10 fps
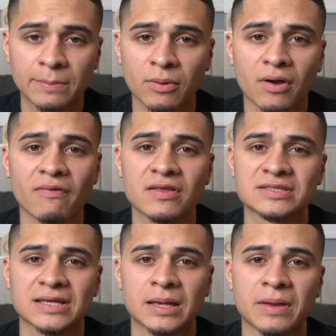both have the
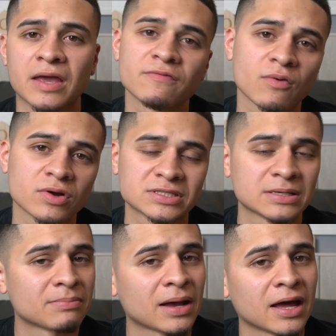same
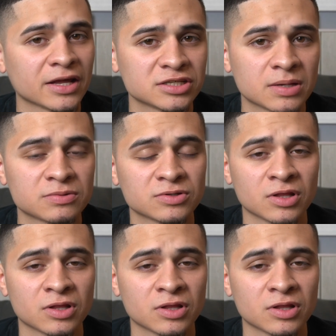A14 Bionic chip, so